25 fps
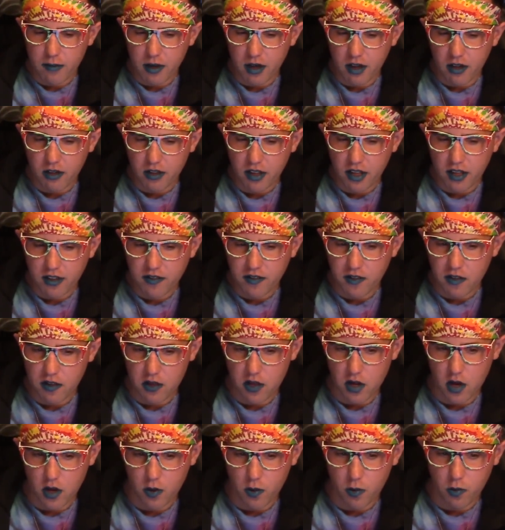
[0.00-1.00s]
Helen asked.
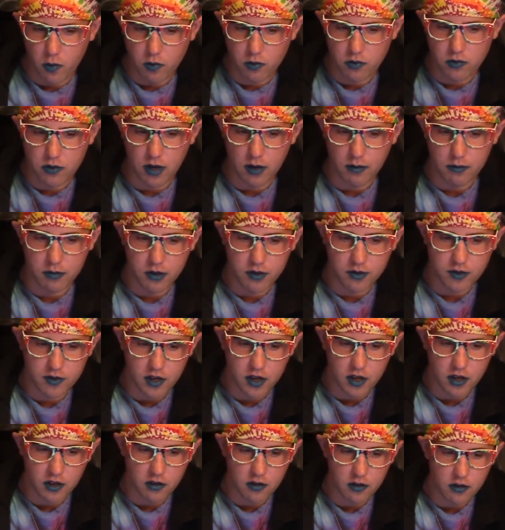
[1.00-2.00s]
No, Domino
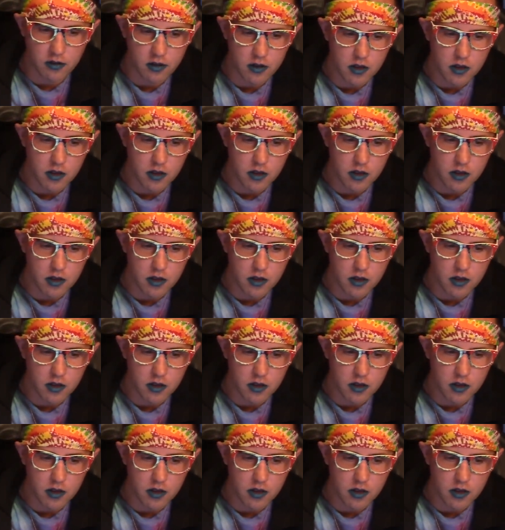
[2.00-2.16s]
said.